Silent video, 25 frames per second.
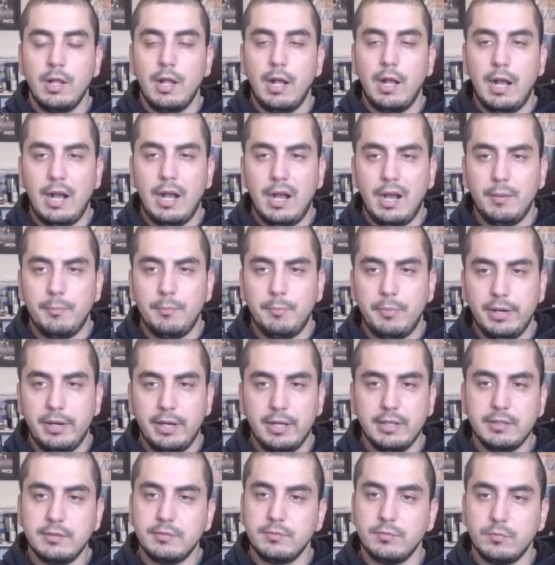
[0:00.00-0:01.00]

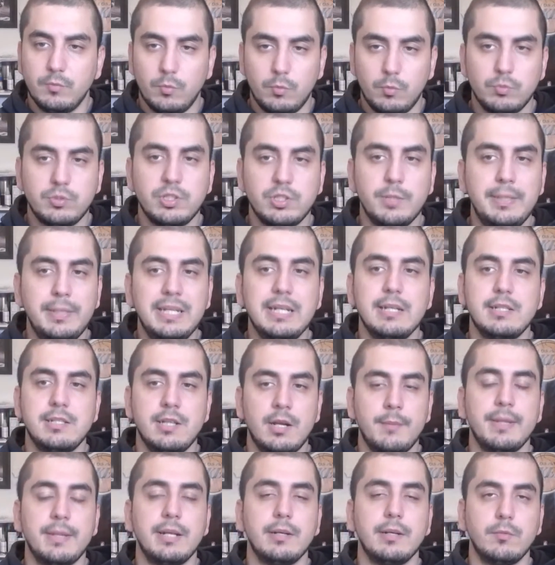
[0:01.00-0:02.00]
But to be
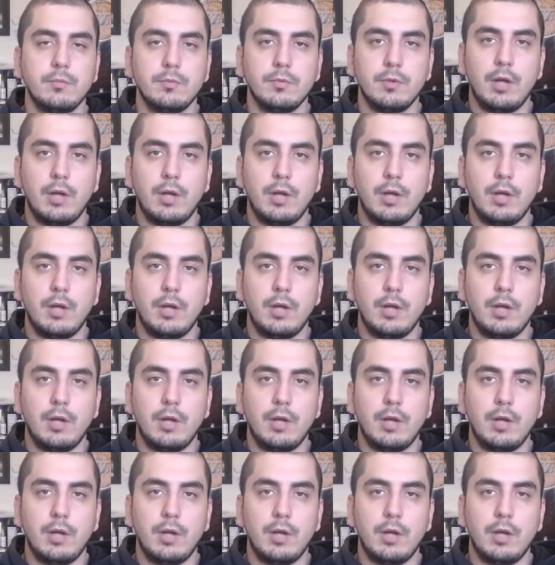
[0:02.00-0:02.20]
determined,